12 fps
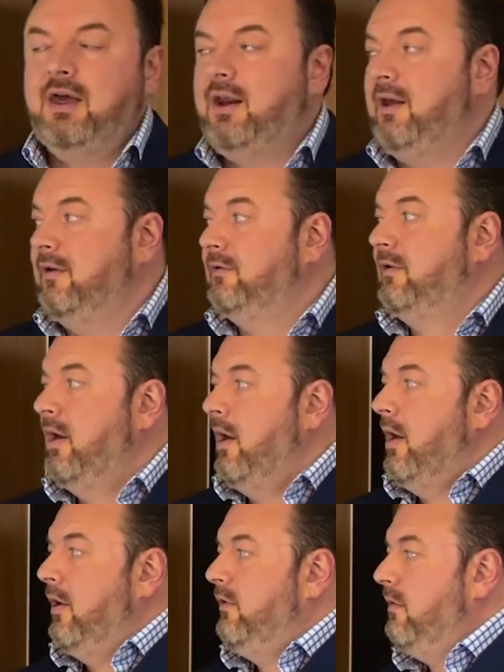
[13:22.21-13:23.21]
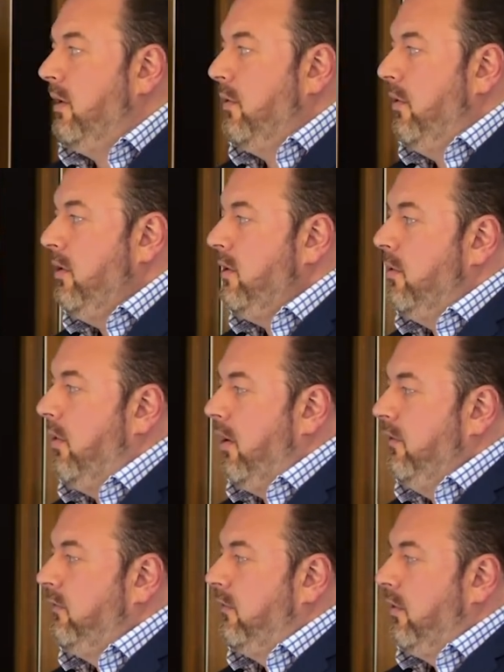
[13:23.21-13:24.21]
It is doing what you
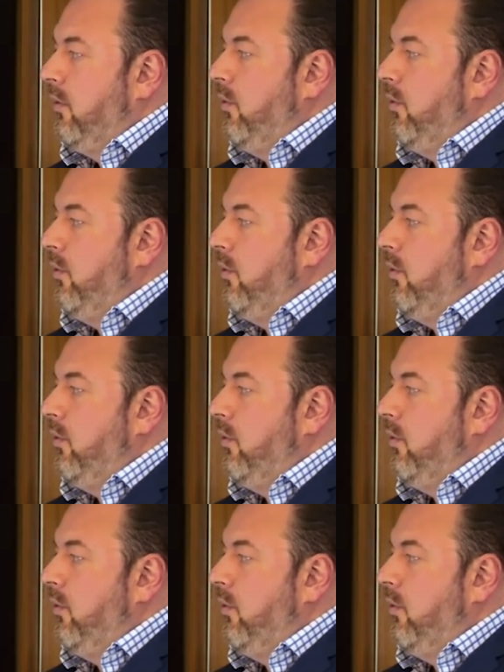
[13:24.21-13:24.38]
want,